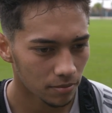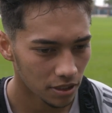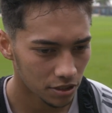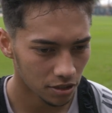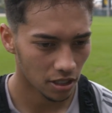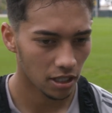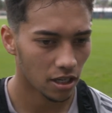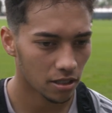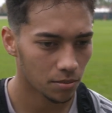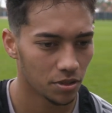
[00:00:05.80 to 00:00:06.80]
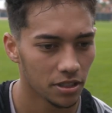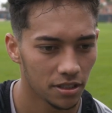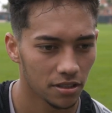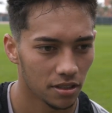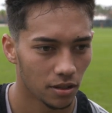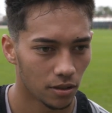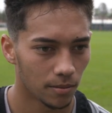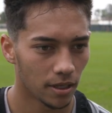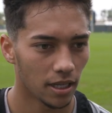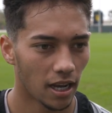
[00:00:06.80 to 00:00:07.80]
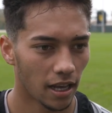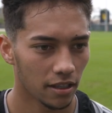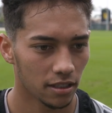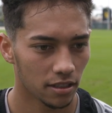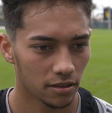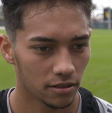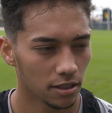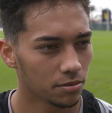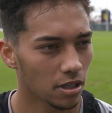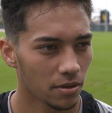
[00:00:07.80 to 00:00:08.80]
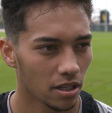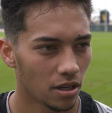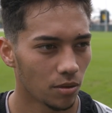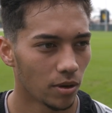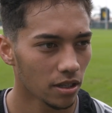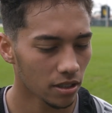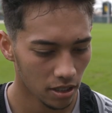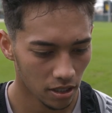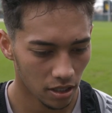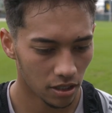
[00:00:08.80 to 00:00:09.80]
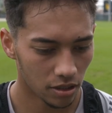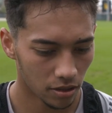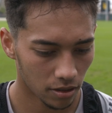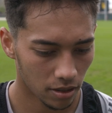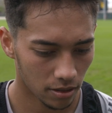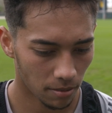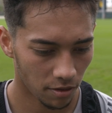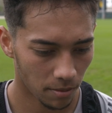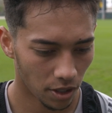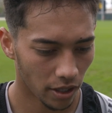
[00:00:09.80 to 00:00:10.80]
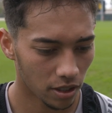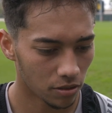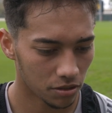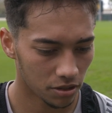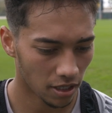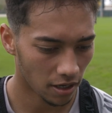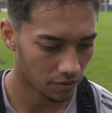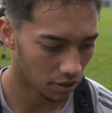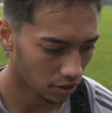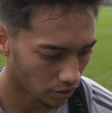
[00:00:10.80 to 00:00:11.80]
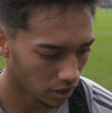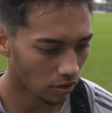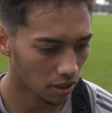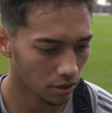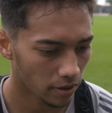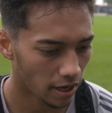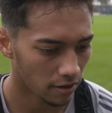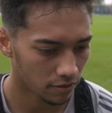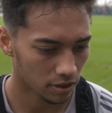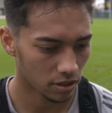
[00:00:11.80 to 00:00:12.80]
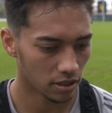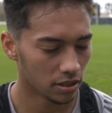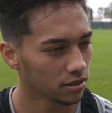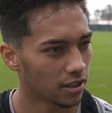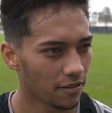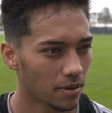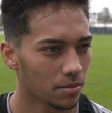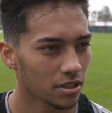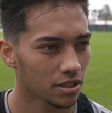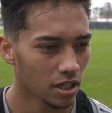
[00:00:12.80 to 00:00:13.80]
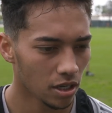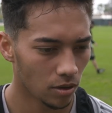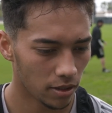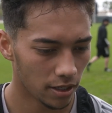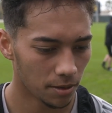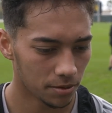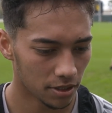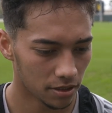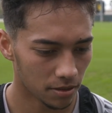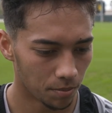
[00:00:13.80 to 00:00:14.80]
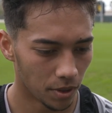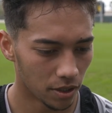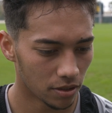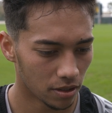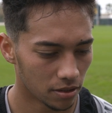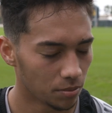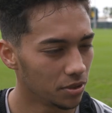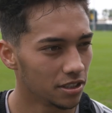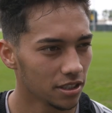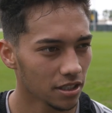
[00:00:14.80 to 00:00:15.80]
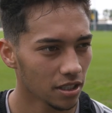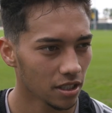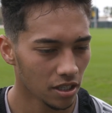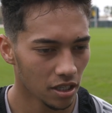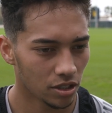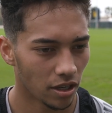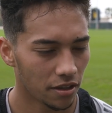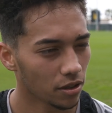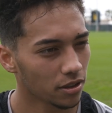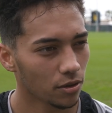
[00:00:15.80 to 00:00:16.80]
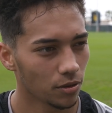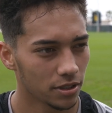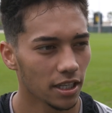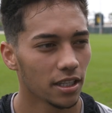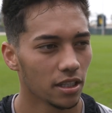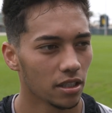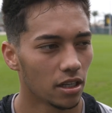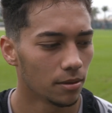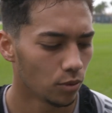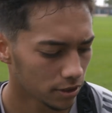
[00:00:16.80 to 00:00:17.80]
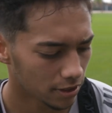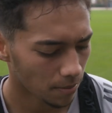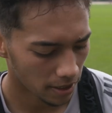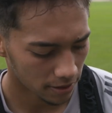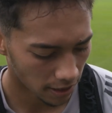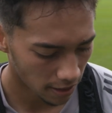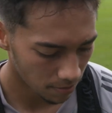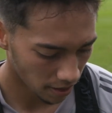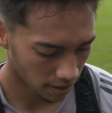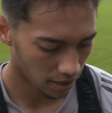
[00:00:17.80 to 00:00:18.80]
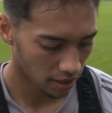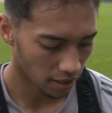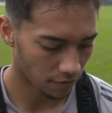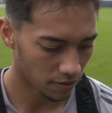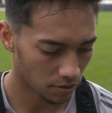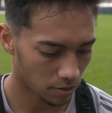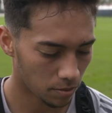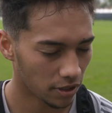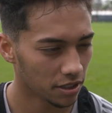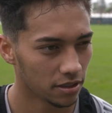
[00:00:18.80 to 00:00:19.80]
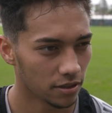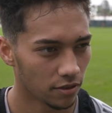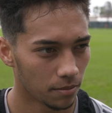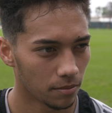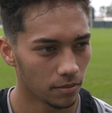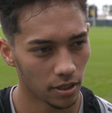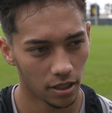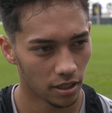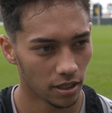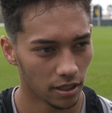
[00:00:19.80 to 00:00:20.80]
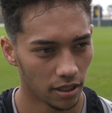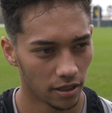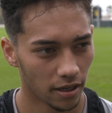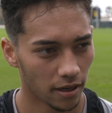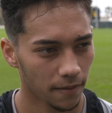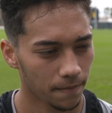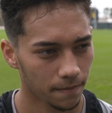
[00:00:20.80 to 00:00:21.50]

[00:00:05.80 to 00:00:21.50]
It's still early on in preseason, though, but I think the team's coming along well. You know, coming from a great coaching staff and the great quality we have in the staff members really helps us build on the preseason. So I think we're taking it one step at a time, and I feel like we're progressing from here and there.